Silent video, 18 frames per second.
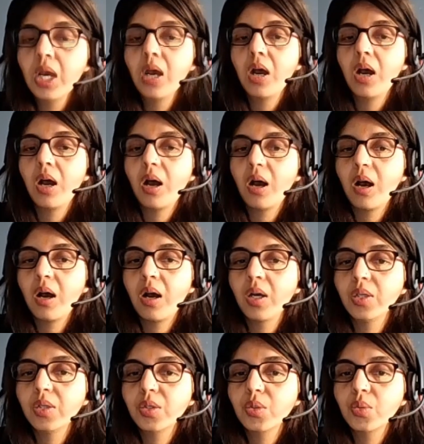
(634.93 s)

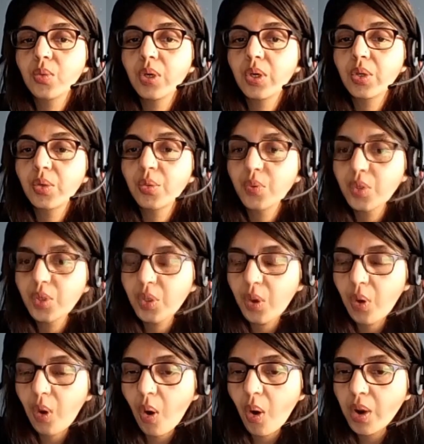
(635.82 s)
to a root
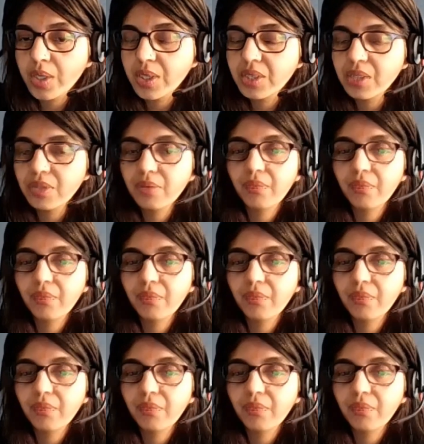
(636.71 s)
cause